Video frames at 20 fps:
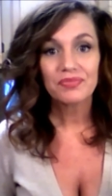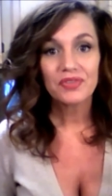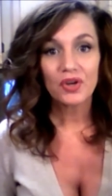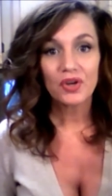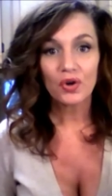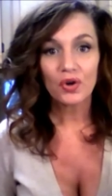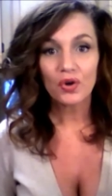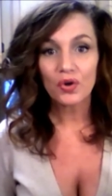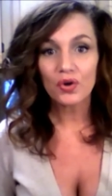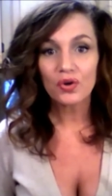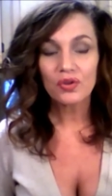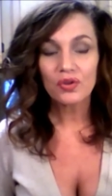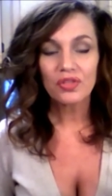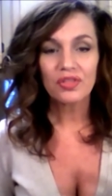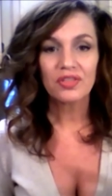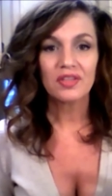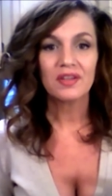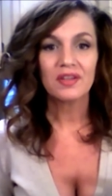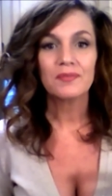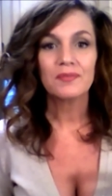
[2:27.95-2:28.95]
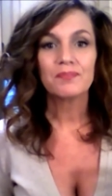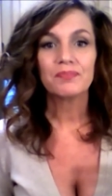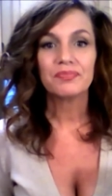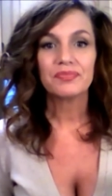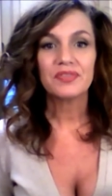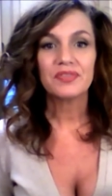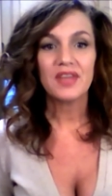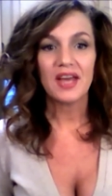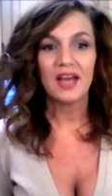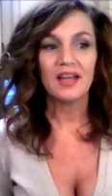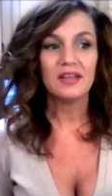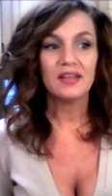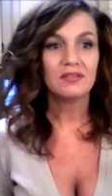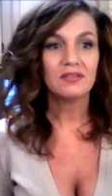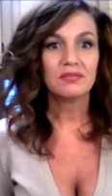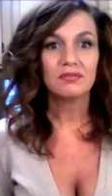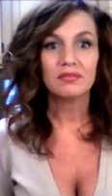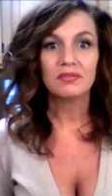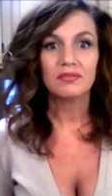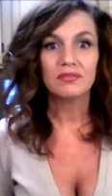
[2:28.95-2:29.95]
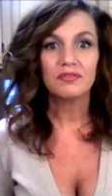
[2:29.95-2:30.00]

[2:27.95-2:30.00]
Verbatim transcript: The earth then